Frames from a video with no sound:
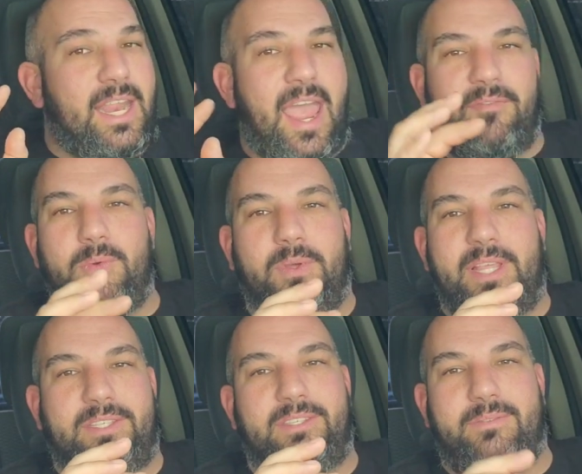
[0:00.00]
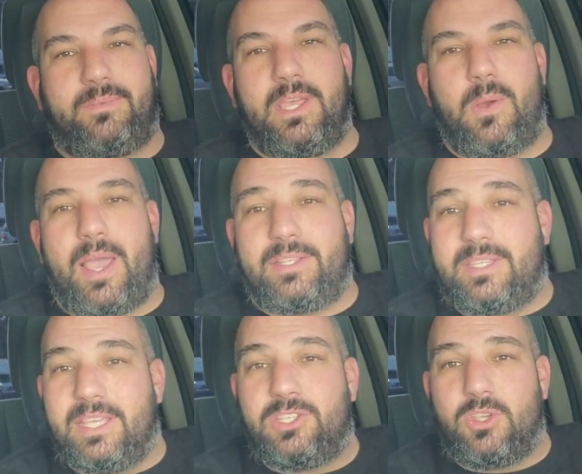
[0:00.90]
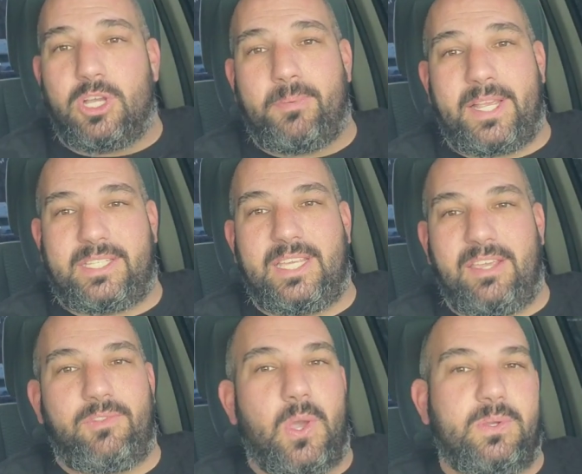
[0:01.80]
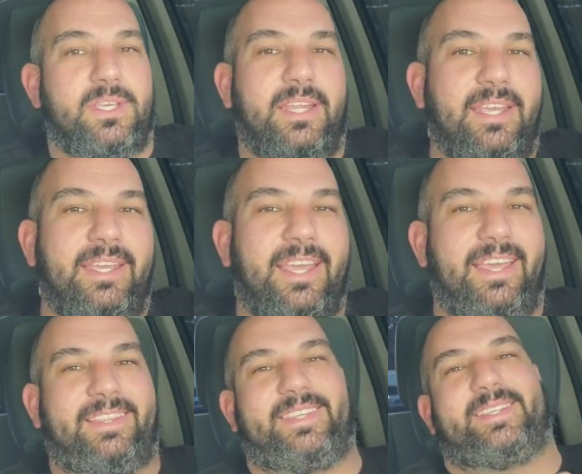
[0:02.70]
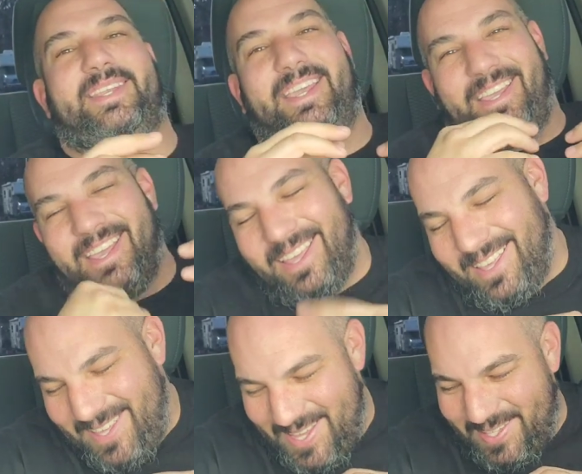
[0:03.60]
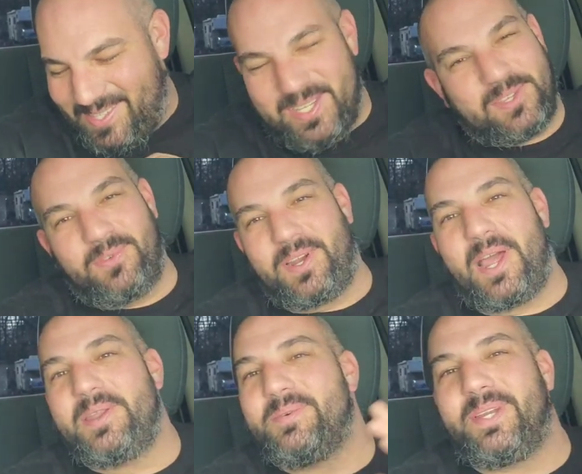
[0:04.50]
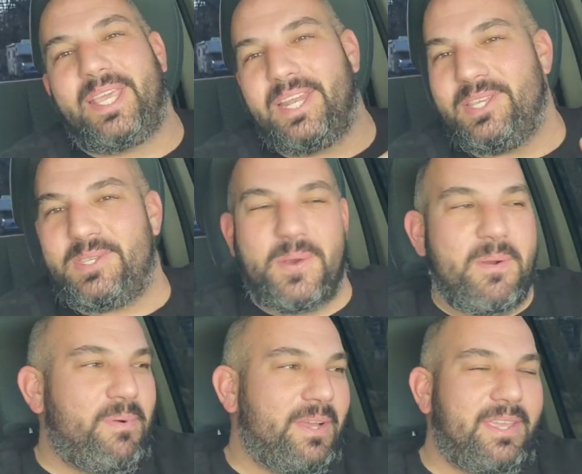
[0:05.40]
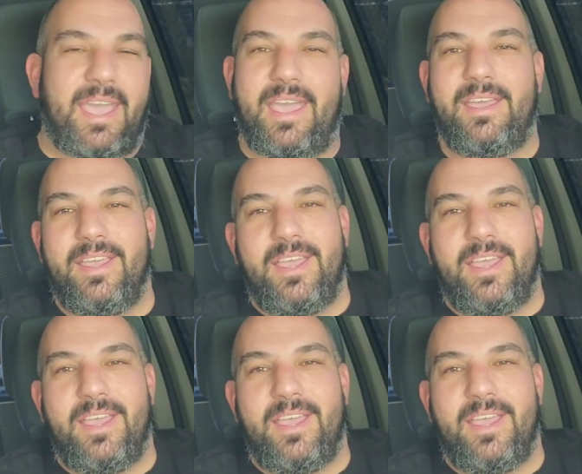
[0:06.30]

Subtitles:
And everyone that's, you know, had installs by Steve knows that he just, it's just funny. I don't even want to get into it. But yeah,